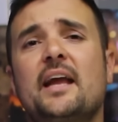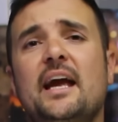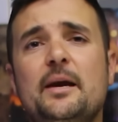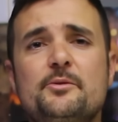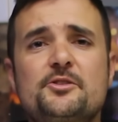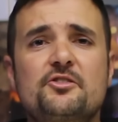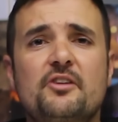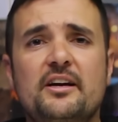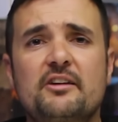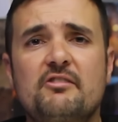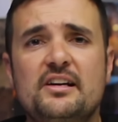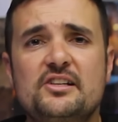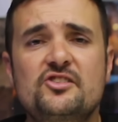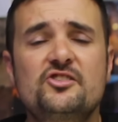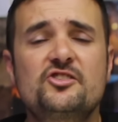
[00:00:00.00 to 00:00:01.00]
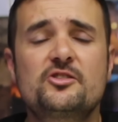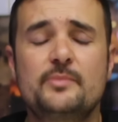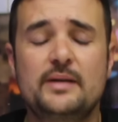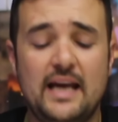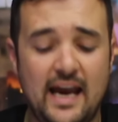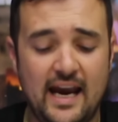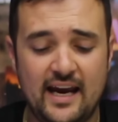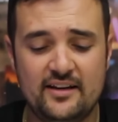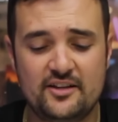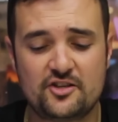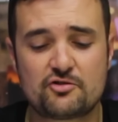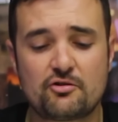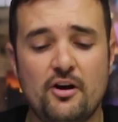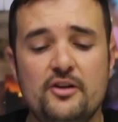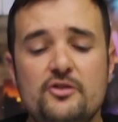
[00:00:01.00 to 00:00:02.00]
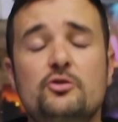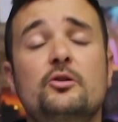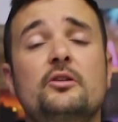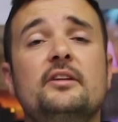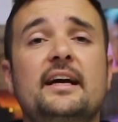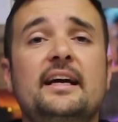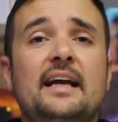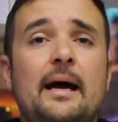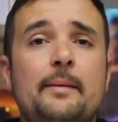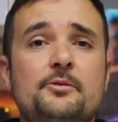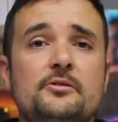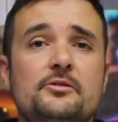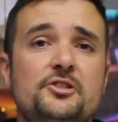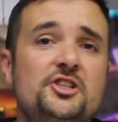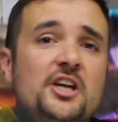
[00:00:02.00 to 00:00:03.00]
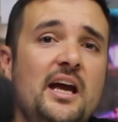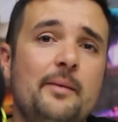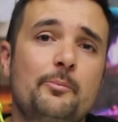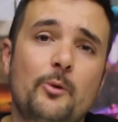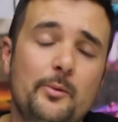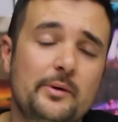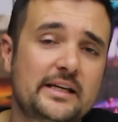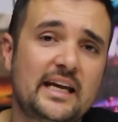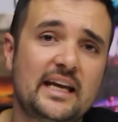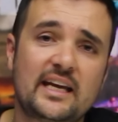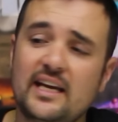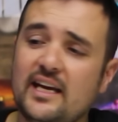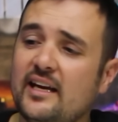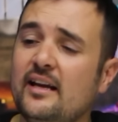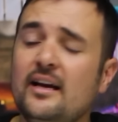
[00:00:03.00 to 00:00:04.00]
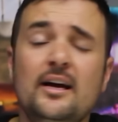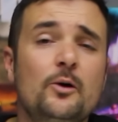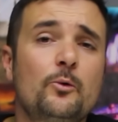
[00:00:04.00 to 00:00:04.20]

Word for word: he was trying to crash into me and the drone took it like an absolute champ. We were kicking it.